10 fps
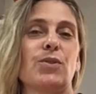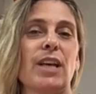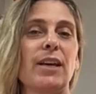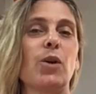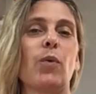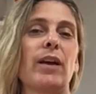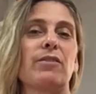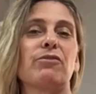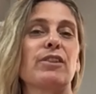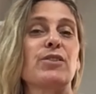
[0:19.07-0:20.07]
take away the
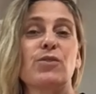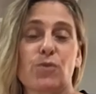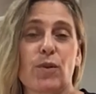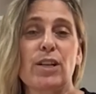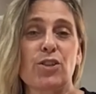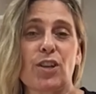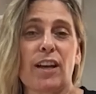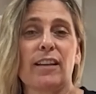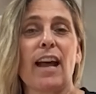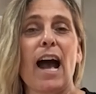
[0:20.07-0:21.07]

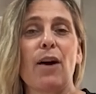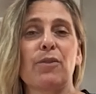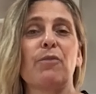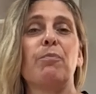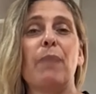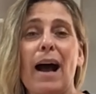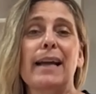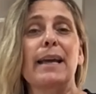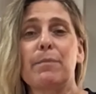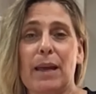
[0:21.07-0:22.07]
frustration out of
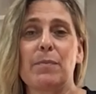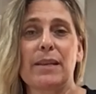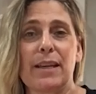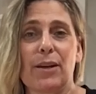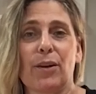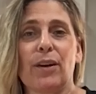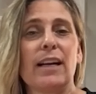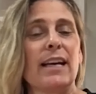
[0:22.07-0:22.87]
buying baby gear.